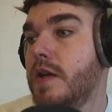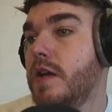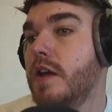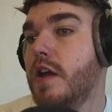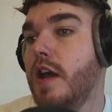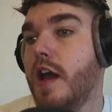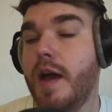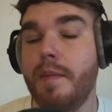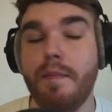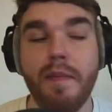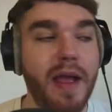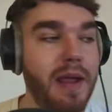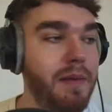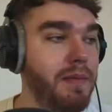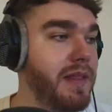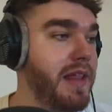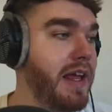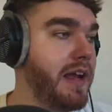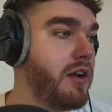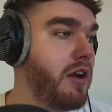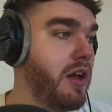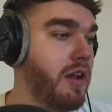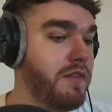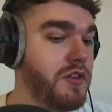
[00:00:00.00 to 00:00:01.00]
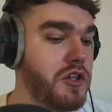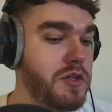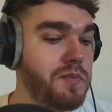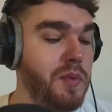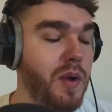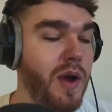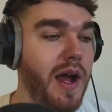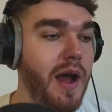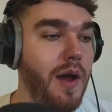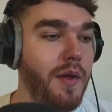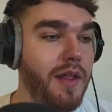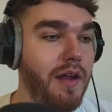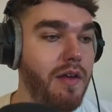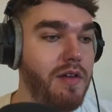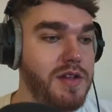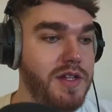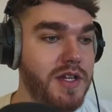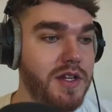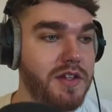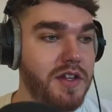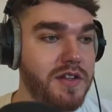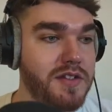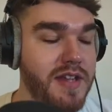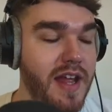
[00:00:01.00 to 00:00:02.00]
and maybe they're kind of just put out there as
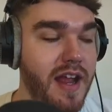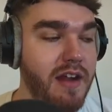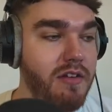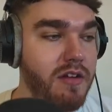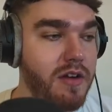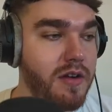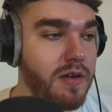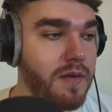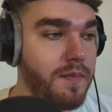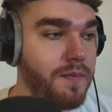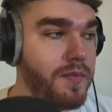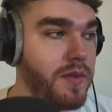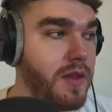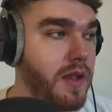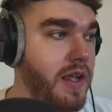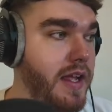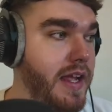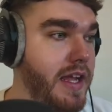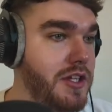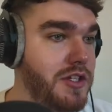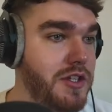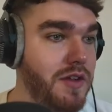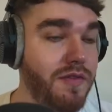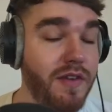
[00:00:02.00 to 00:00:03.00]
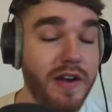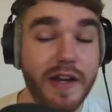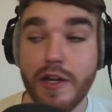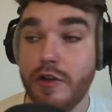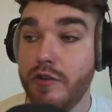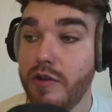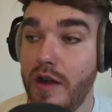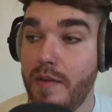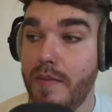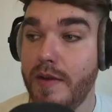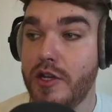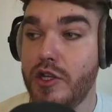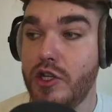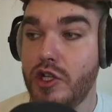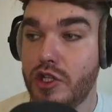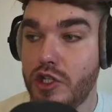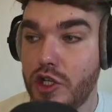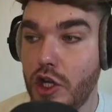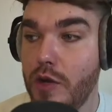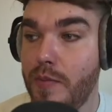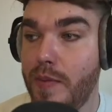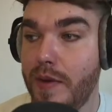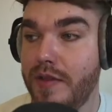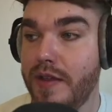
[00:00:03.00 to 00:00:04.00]
a deterrent. It's an incredibly
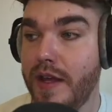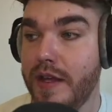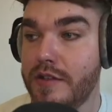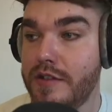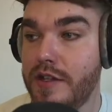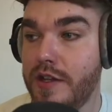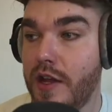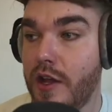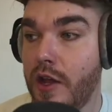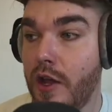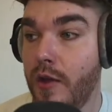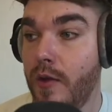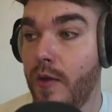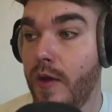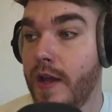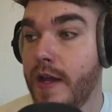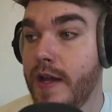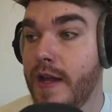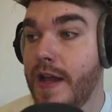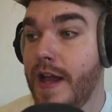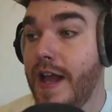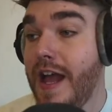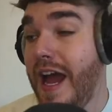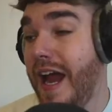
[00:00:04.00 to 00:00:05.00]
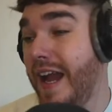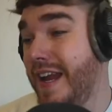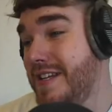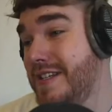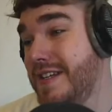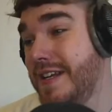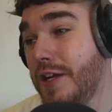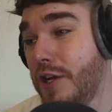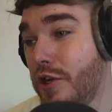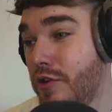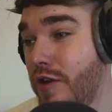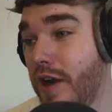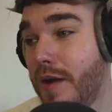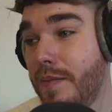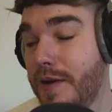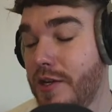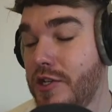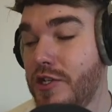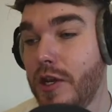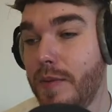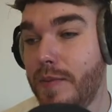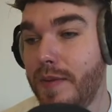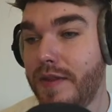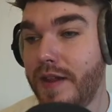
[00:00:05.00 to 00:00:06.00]
stupid thing to do, and it's an incredibly
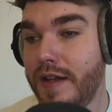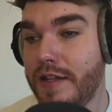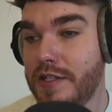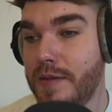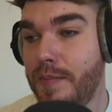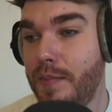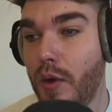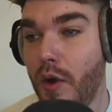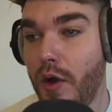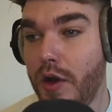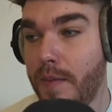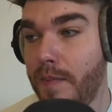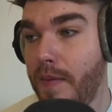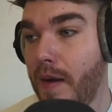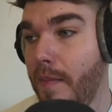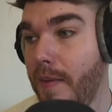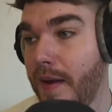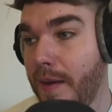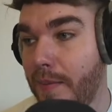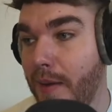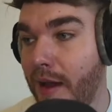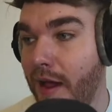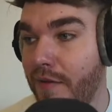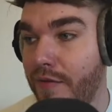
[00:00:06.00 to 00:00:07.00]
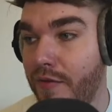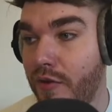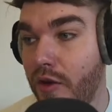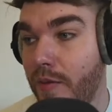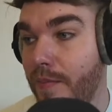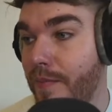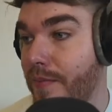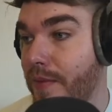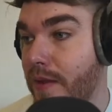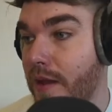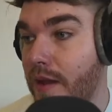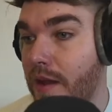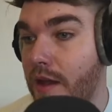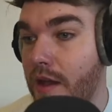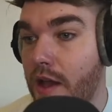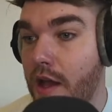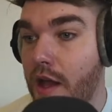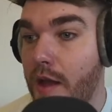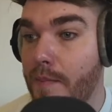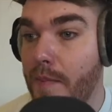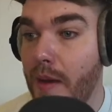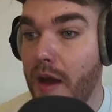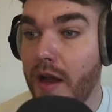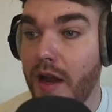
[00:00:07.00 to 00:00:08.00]
stupid thing to put on a public platform.
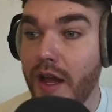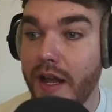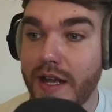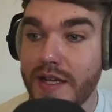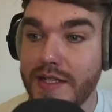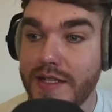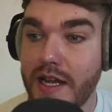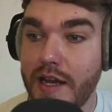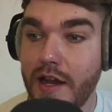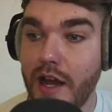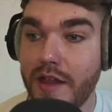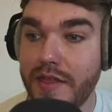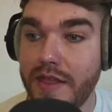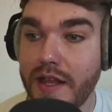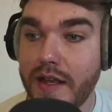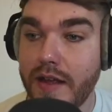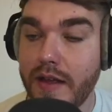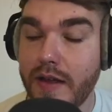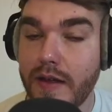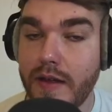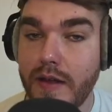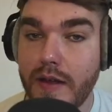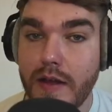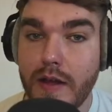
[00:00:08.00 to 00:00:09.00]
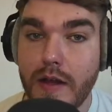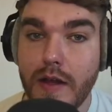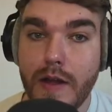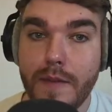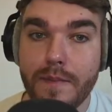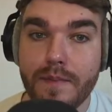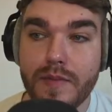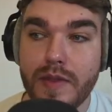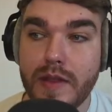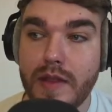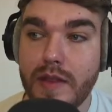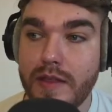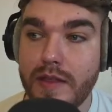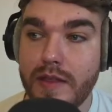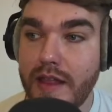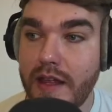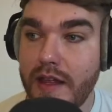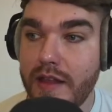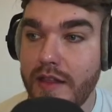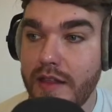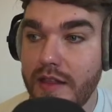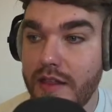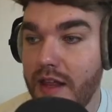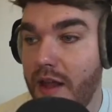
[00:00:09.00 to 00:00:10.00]
But like I said, I think
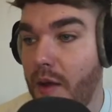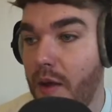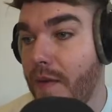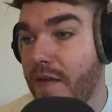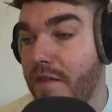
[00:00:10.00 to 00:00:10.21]
it'll be